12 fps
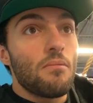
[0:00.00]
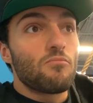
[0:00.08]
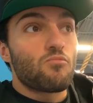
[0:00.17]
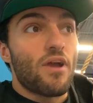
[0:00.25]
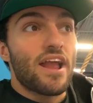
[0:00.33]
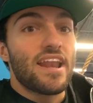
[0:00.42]

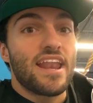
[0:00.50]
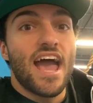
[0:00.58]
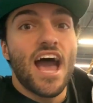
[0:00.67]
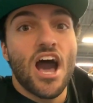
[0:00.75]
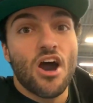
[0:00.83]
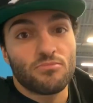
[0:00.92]
right
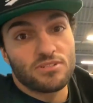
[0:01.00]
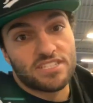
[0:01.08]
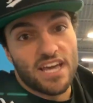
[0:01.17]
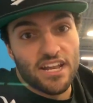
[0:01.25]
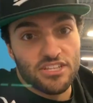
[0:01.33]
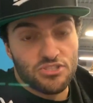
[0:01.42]
now I'm
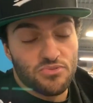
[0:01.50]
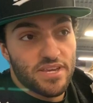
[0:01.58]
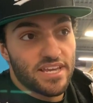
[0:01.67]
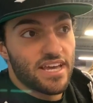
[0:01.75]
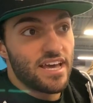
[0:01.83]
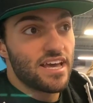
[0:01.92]
just kind of
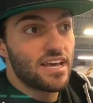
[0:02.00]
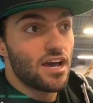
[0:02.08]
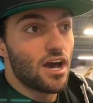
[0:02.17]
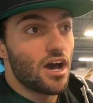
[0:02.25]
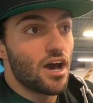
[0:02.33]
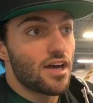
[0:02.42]
doing
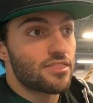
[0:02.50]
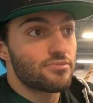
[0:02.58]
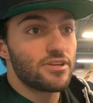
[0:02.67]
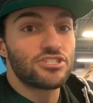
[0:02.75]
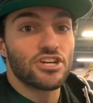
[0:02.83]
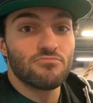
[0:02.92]

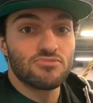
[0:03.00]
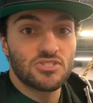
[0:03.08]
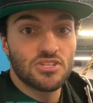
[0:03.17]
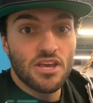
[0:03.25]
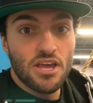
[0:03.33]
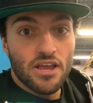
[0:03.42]
3
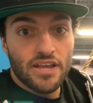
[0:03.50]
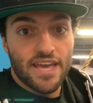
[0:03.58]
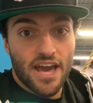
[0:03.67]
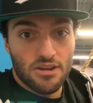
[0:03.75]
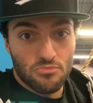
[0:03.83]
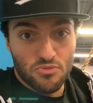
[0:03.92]
jumps,
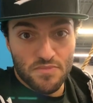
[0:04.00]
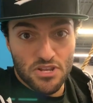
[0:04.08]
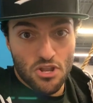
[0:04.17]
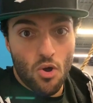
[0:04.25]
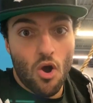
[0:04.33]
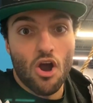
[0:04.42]
counter
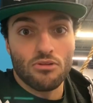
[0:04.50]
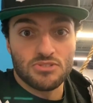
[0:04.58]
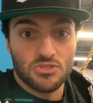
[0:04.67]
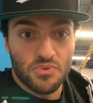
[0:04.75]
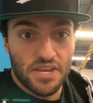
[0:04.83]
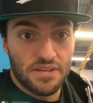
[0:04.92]
movement, no arm
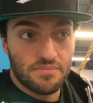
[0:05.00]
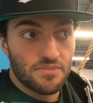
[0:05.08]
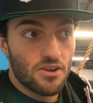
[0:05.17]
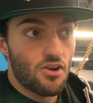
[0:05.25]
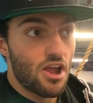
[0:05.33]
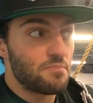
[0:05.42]

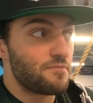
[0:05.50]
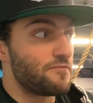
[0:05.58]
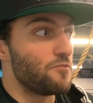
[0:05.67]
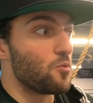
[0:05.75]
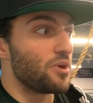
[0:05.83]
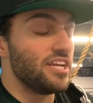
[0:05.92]
swing, all right,
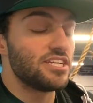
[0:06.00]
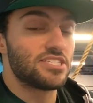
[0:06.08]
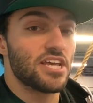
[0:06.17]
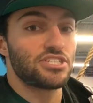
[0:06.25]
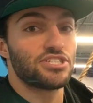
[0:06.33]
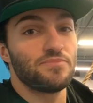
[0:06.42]
before each
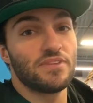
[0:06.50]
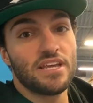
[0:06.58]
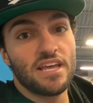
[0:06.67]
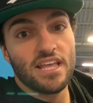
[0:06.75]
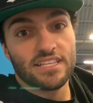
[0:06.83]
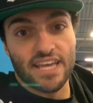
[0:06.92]
session.
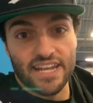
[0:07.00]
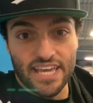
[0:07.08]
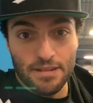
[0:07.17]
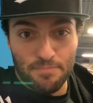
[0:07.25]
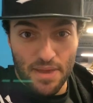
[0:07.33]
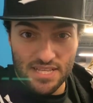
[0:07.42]
Kind of
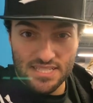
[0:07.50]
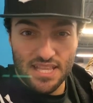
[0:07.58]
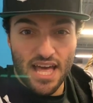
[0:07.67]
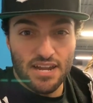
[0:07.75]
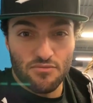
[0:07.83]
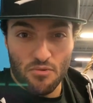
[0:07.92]
get a
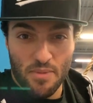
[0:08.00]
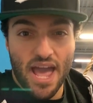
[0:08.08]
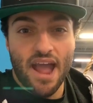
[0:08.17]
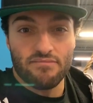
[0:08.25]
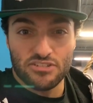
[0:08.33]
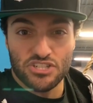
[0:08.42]
baseline of where my
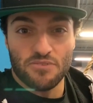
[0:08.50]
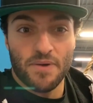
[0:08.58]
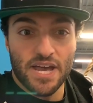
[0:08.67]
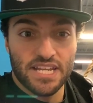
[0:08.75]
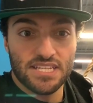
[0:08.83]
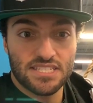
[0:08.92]
average jump
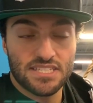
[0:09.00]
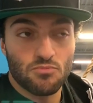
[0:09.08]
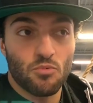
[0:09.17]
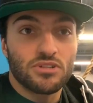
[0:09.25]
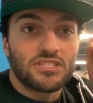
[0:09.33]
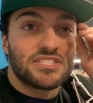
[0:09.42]
height is.
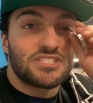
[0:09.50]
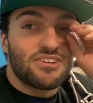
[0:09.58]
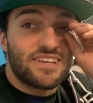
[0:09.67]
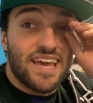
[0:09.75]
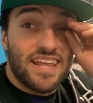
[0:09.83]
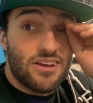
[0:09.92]
Once I
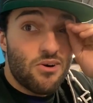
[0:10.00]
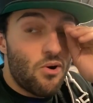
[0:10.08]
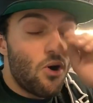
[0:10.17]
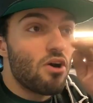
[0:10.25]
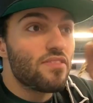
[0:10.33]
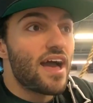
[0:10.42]
start getting
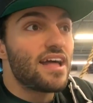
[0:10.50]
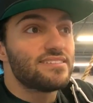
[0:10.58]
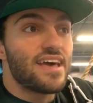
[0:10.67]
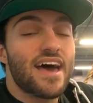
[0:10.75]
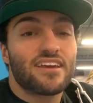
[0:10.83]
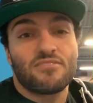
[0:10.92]
all that
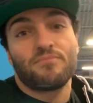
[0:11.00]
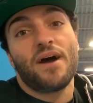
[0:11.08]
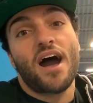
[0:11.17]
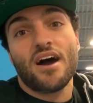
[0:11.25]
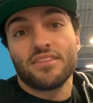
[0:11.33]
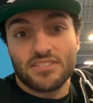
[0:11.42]
data
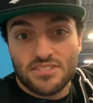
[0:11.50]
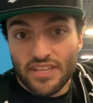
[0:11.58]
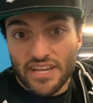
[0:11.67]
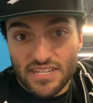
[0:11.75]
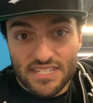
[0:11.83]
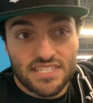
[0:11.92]
compiled into
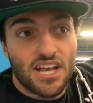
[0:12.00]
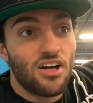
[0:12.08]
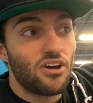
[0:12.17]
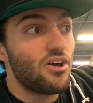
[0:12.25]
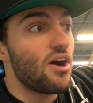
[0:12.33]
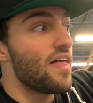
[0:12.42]
like
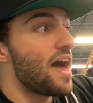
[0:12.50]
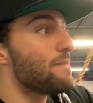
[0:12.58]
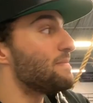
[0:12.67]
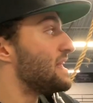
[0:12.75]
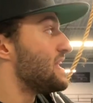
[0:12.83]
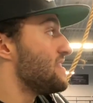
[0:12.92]
Excel and all
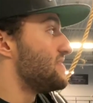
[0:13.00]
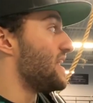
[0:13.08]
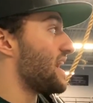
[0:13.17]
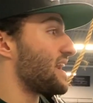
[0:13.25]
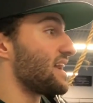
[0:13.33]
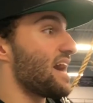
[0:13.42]
that,
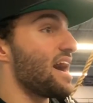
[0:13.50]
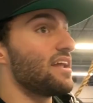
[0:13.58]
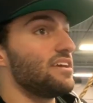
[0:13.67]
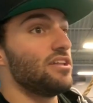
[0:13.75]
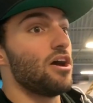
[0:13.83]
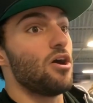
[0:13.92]
then I can
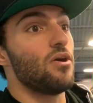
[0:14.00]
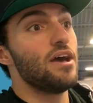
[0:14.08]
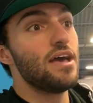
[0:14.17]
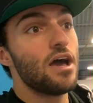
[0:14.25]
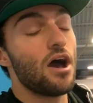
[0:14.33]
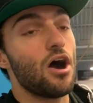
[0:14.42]
kind
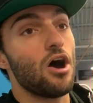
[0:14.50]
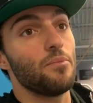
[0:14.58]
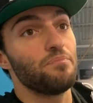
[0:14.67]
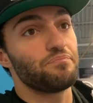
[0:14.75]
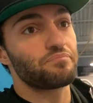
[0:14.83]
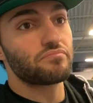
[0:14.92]

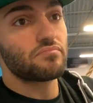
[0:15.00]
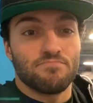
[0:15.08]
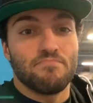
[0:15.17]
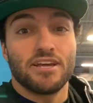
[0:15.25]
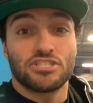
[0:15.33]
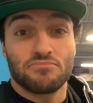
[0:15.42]
of,
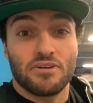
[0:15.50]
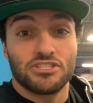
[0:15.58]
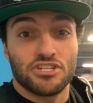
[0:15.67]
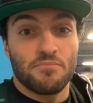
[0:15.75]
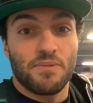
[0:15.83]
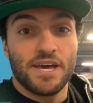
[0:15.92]
measure my
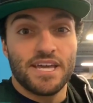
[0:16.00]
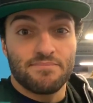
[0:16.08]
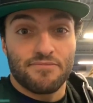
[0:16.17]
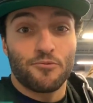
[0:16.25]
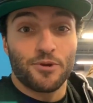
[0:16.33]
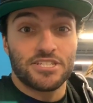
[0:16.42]
jump
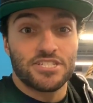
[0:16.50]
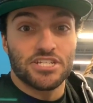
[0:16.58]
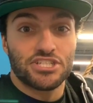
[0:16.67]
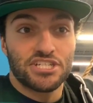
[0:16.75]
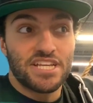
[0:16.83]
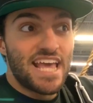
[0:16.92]
height before each
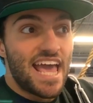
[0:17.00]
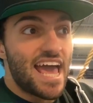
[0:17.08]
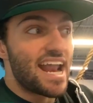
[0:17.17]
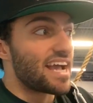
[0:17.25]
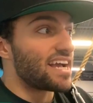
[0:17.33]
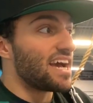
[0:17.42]
session, and I can